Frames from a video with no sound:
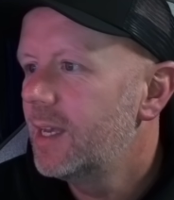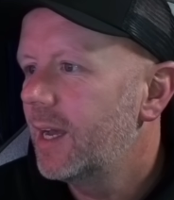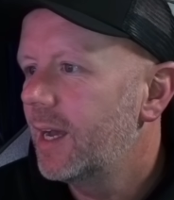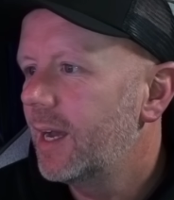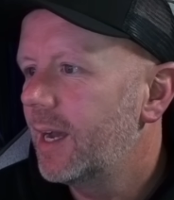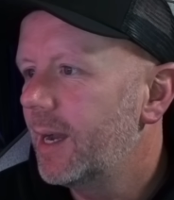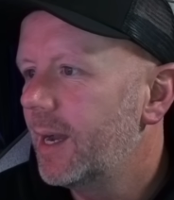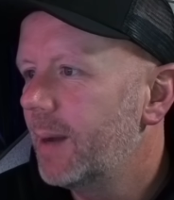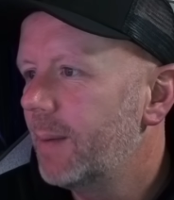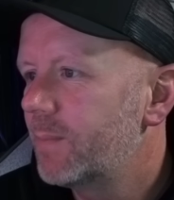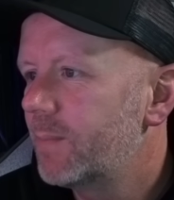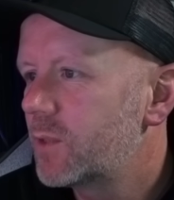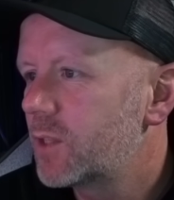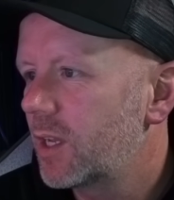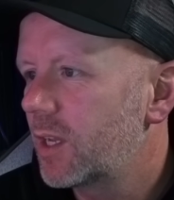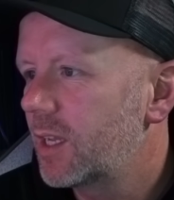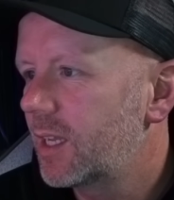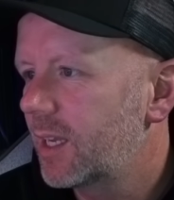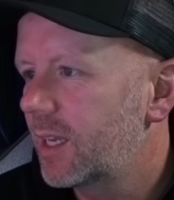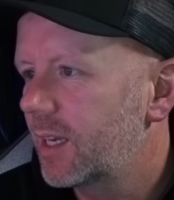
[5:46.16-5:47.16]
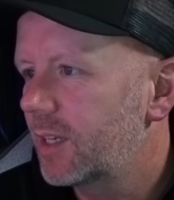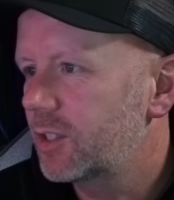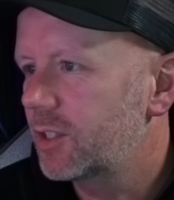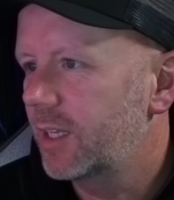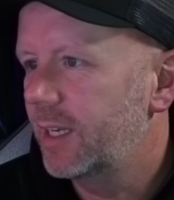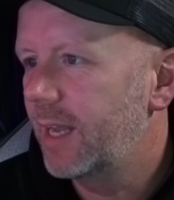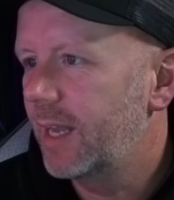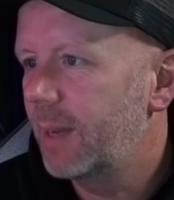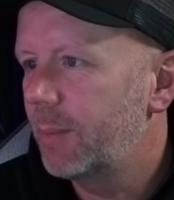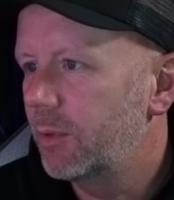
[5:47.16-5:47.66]
So you can
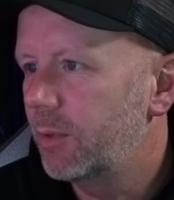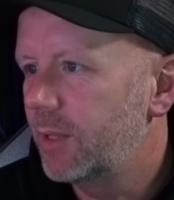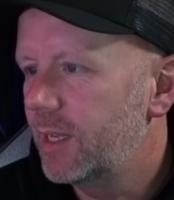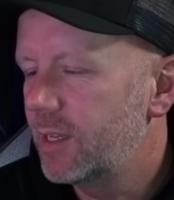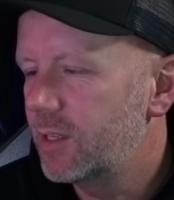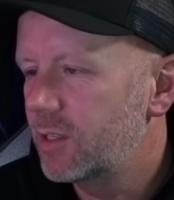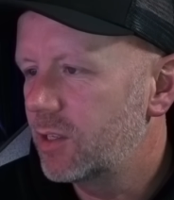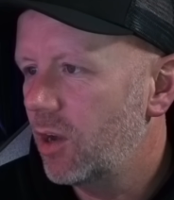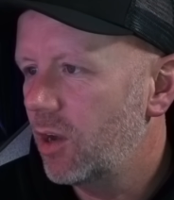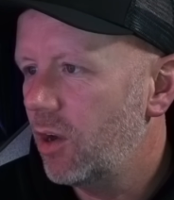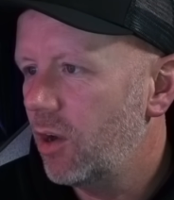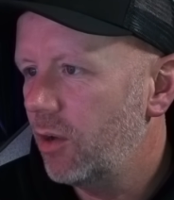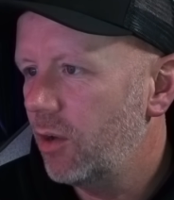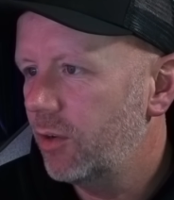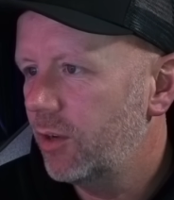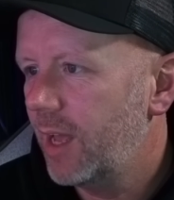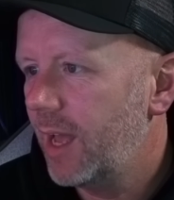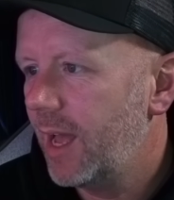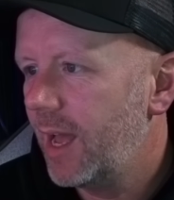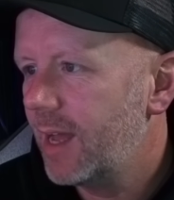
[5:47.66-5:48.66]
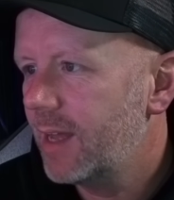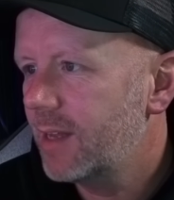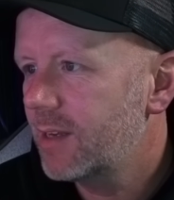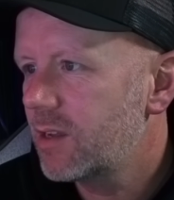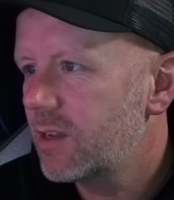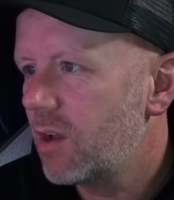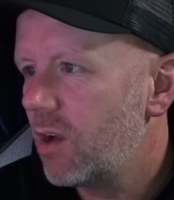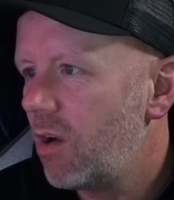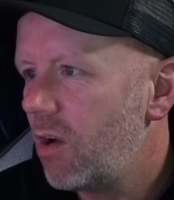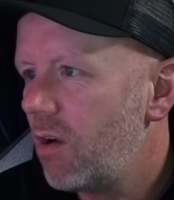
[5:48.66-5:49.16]
actually enable these on
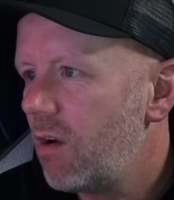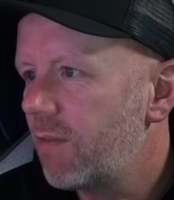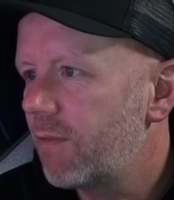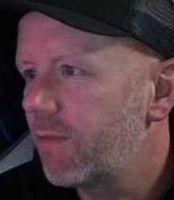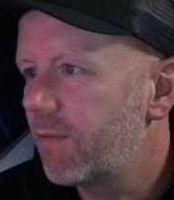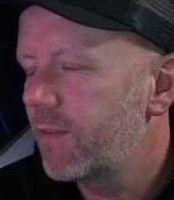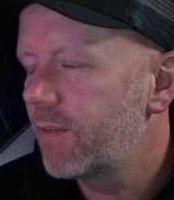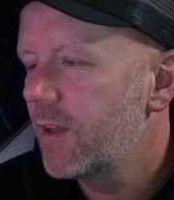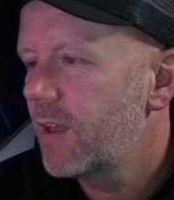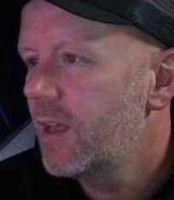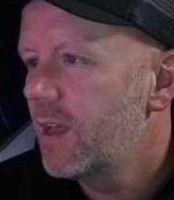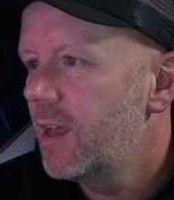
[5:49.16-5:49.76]
and off.